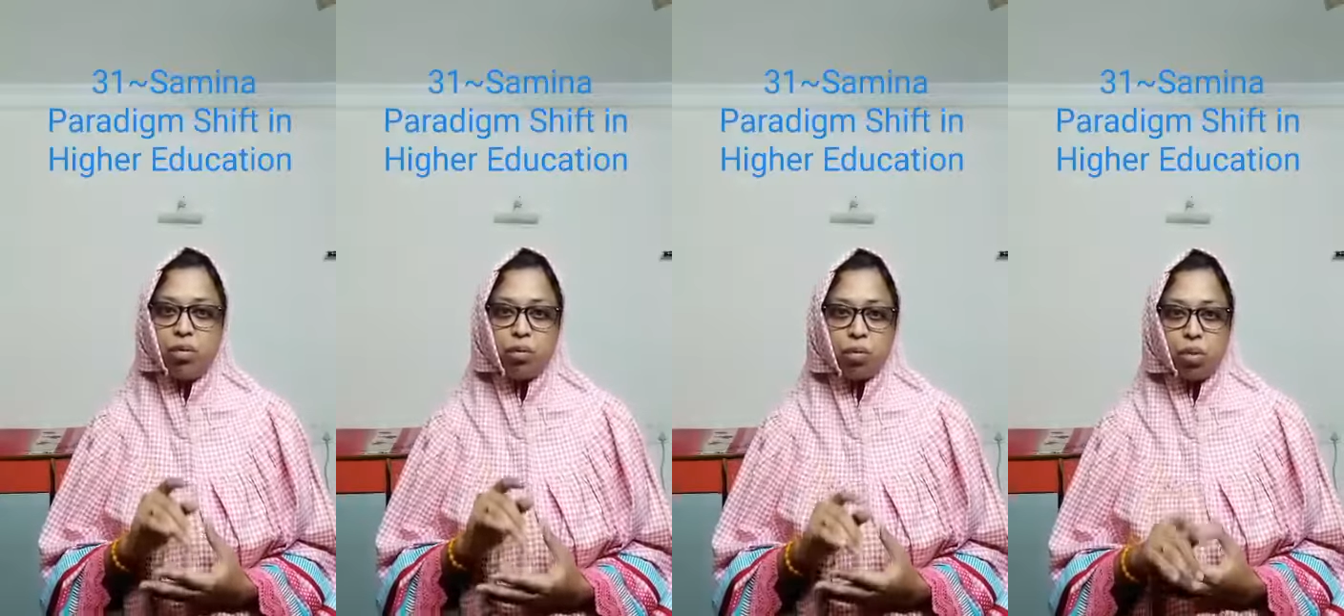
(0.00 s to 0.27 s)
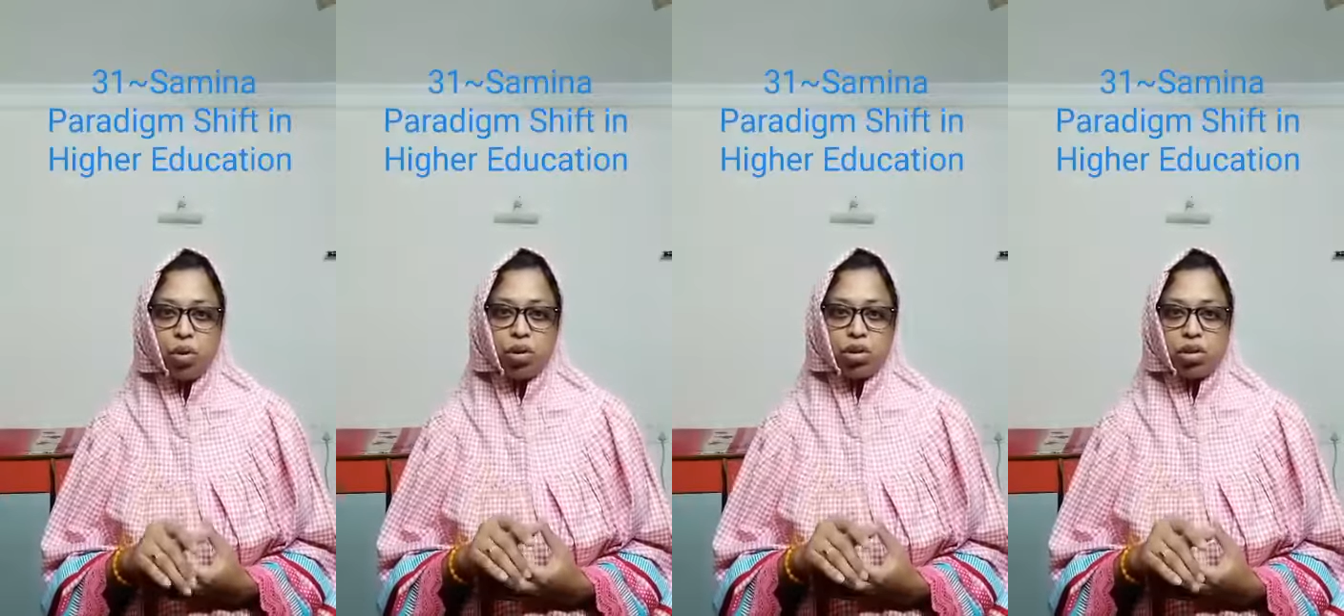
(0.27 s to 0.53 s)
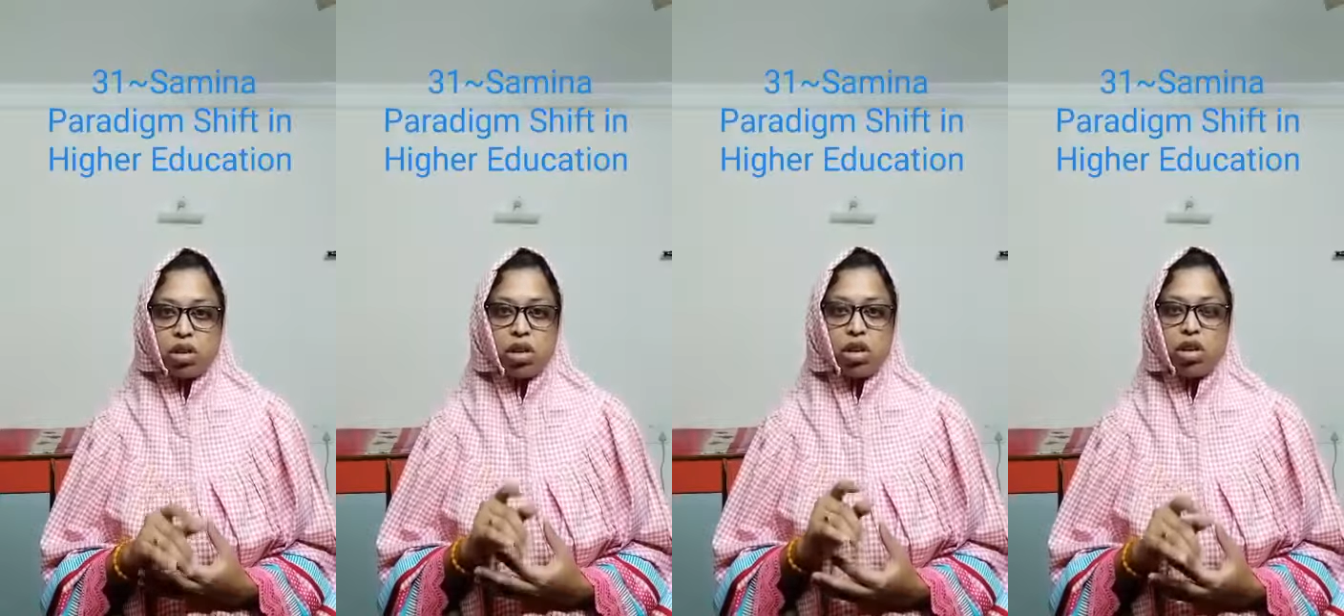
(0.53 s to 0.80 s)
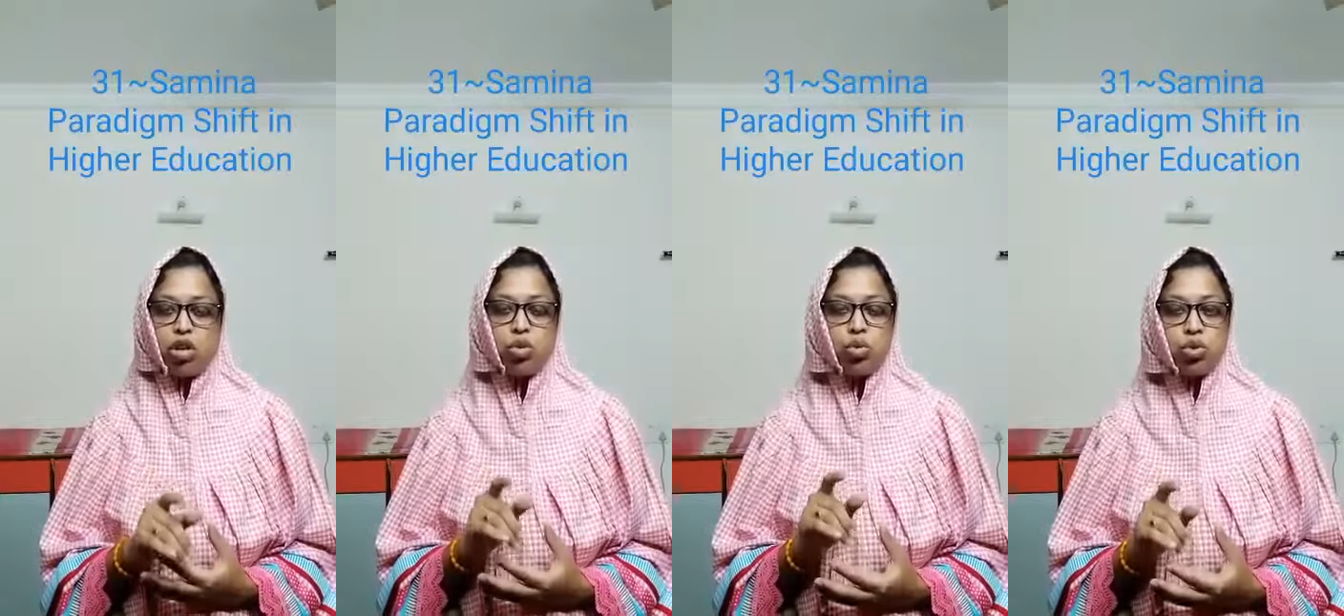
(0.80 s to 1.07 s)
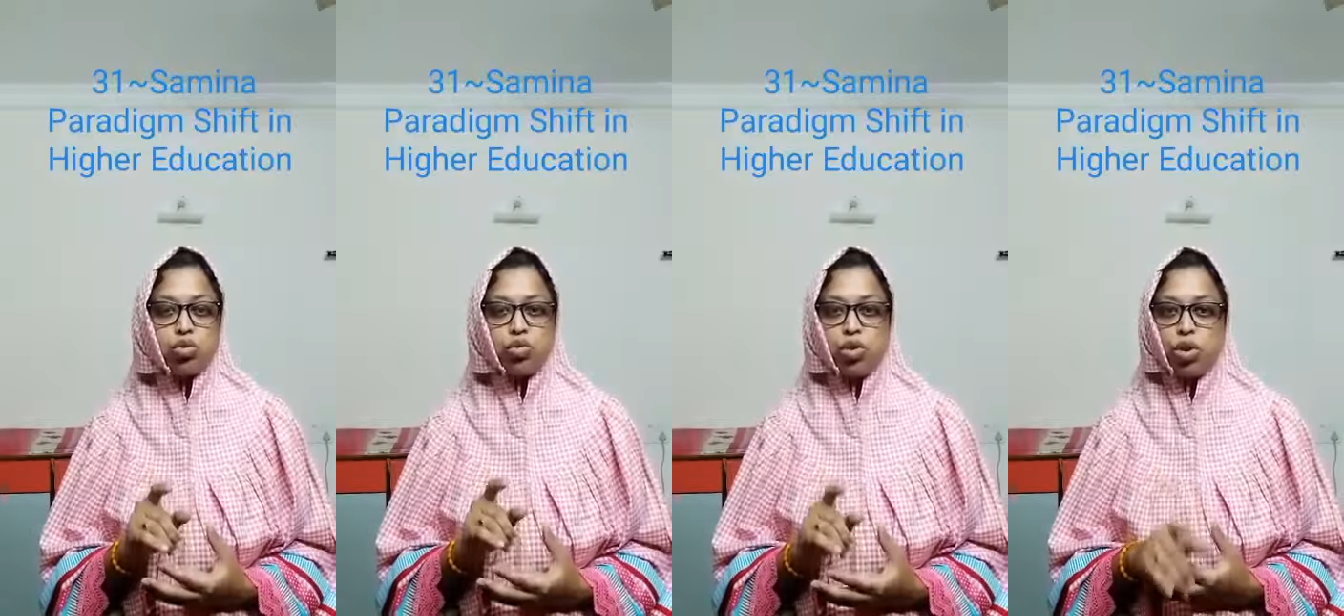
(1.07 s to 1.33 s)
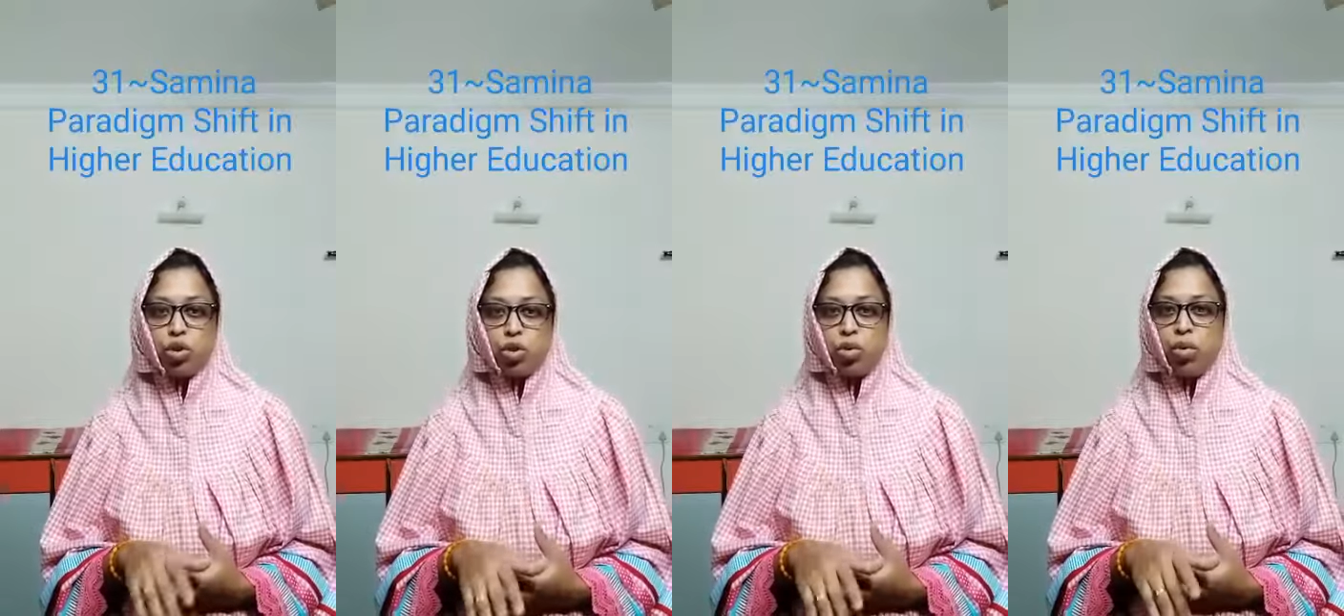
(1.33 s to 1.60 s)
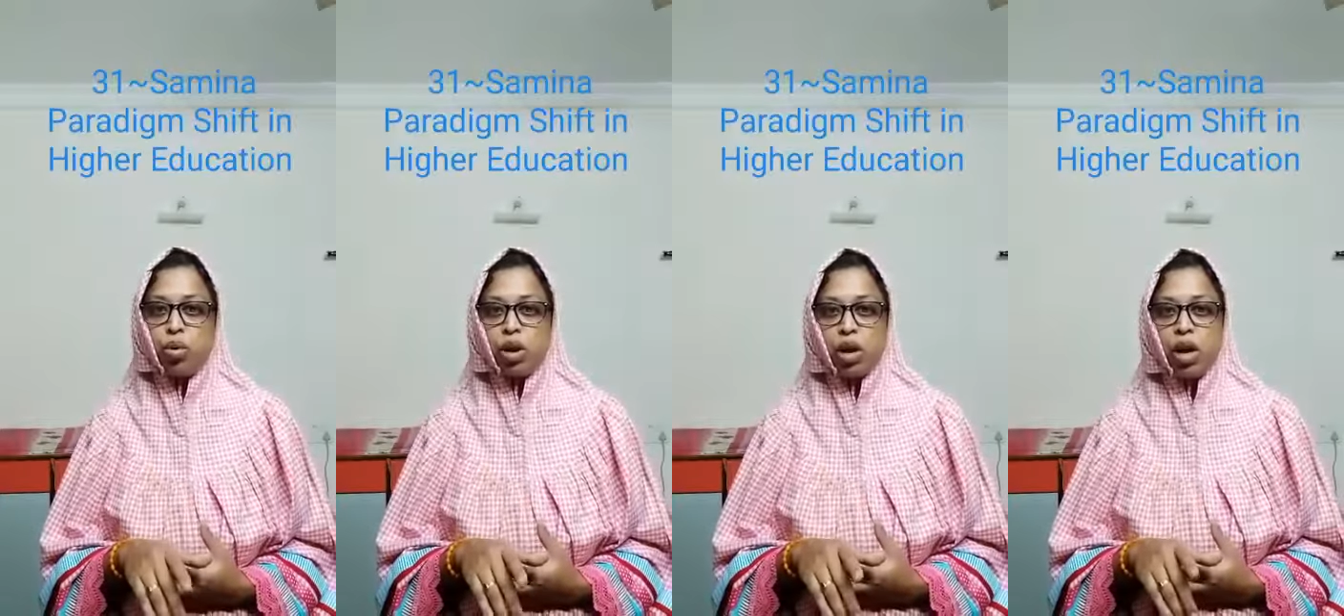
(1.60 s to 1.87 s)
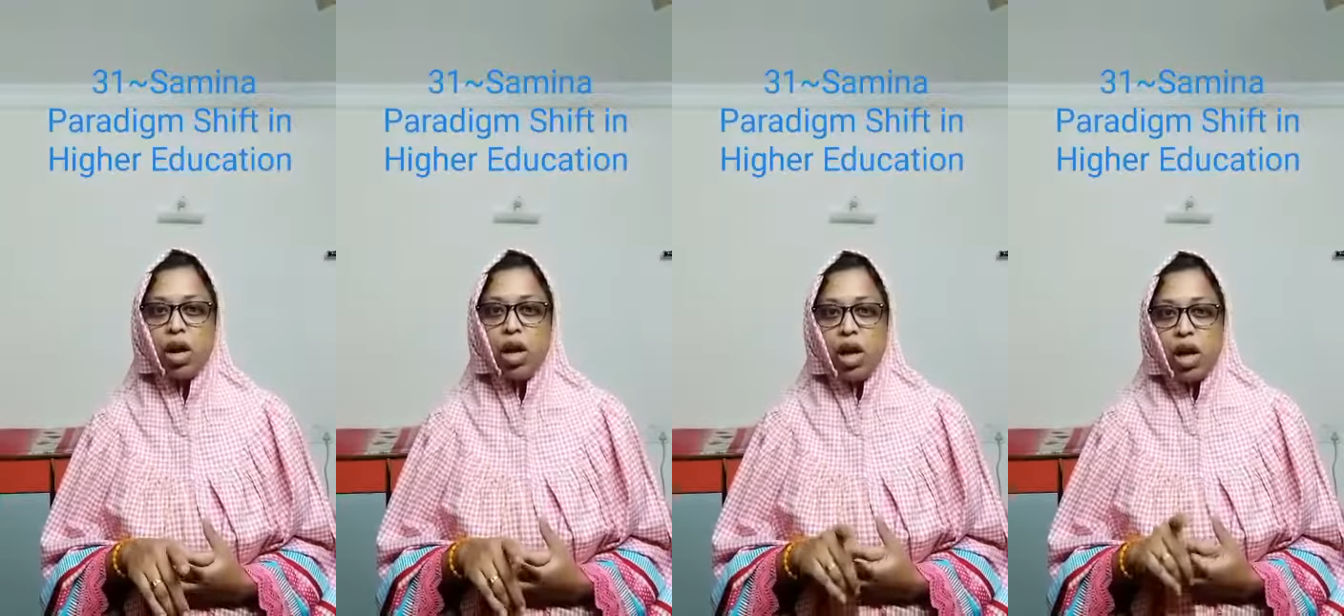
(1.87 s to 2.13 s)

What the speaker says: important and a useful role